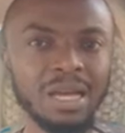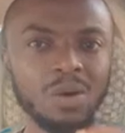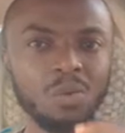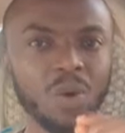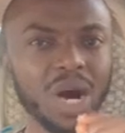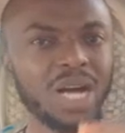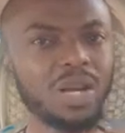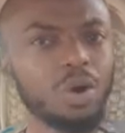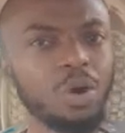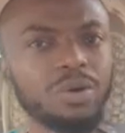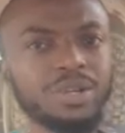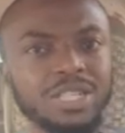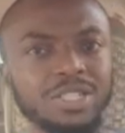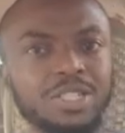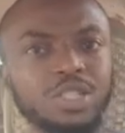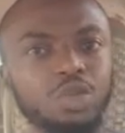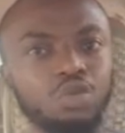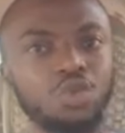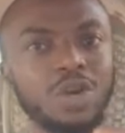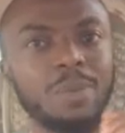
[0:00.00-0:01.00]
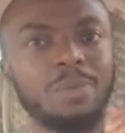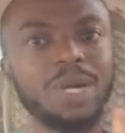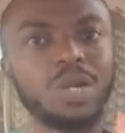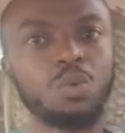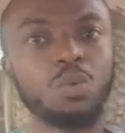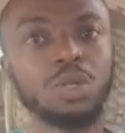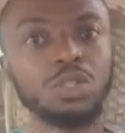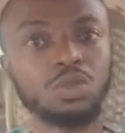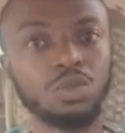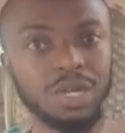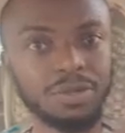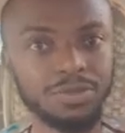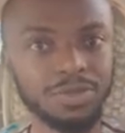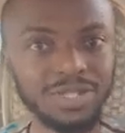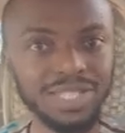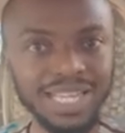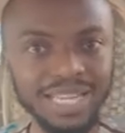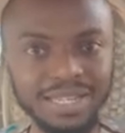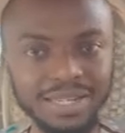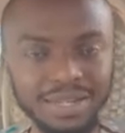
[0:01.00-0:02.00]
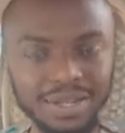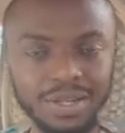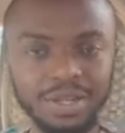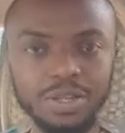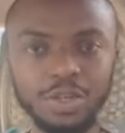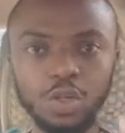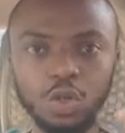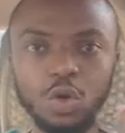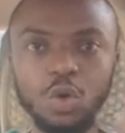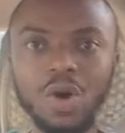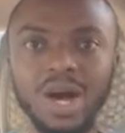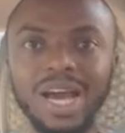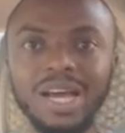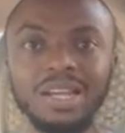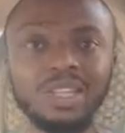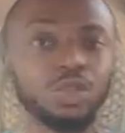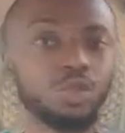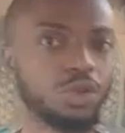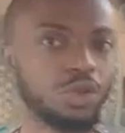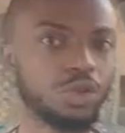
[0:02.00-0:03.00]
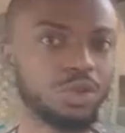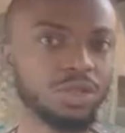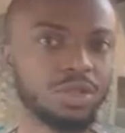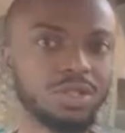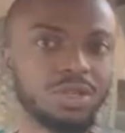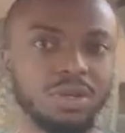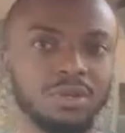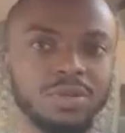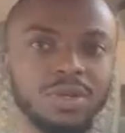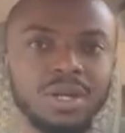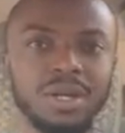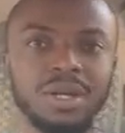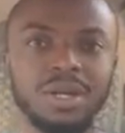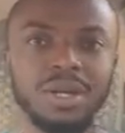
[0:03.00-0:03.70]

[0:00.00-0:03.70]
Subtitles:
While your audience is grappling what you have said, you go ahead and introduce yourself.